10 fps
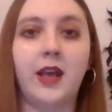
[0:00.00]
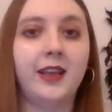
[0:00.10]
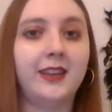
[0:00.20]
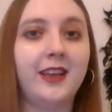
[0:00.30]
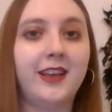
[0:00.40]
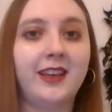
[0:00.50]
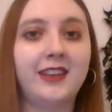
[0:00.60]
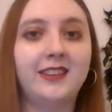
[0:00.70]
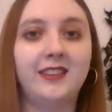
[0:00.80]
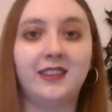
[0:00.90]
Hi
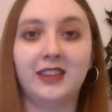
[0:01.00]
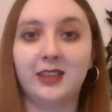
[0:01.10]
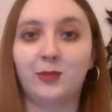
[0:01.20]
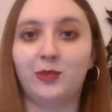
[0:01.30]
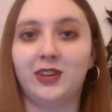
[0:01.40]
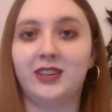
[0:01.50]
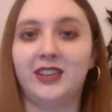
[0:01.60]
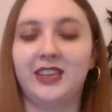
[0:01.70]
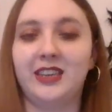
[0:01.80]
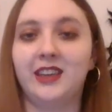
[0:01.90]
guys, it's
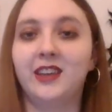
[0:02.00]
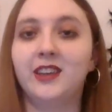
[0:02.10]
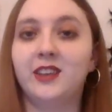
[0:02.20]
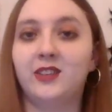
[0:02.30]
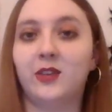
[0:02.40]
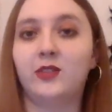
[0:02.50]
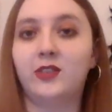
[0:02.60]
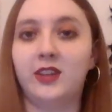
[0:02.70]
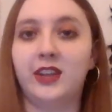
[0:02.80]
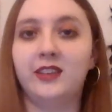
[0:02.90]
Brittany. So
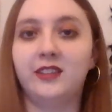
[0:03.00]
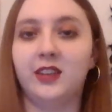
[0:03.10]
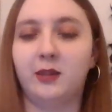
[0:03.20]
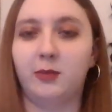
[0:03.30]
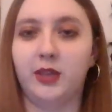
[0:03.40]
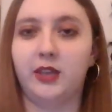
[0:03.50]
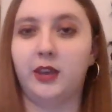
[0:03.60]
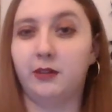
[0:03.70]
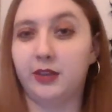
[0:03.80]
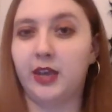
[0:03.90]
today's going to be a
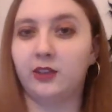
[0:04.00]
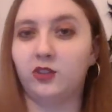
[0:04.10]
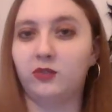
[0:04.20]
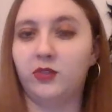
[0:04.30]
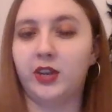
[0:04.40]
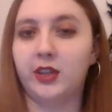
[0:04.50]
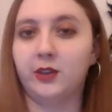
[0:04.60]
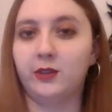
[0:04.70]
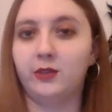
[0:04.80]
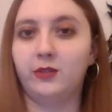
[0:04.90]
reaction
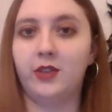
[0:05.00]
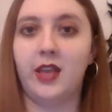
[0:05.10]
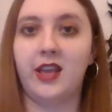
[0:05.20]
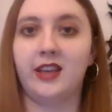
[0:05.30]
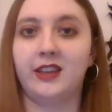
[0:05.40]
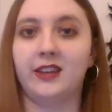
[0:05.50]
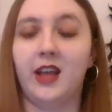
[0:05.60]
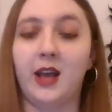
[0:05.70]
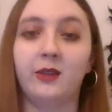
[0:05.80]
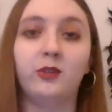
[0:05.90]
video and
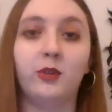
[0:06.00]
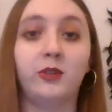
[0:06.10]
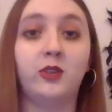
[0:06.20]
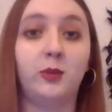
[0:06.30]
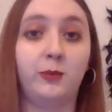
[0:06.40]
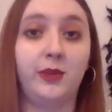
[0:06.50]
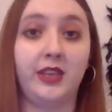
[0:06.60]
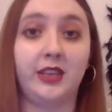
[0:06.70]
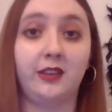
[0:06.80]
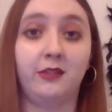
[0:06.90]
I'm going to
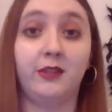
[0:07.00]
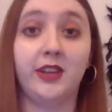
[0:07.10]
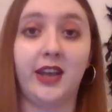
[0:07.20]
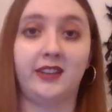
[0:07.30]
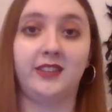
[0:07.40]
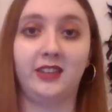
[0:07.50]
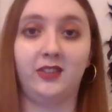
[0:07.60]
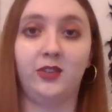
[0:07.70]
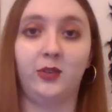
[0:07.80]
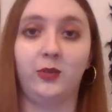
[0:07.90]
be reacting
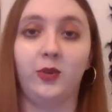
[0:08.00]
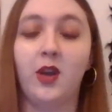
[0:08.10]
to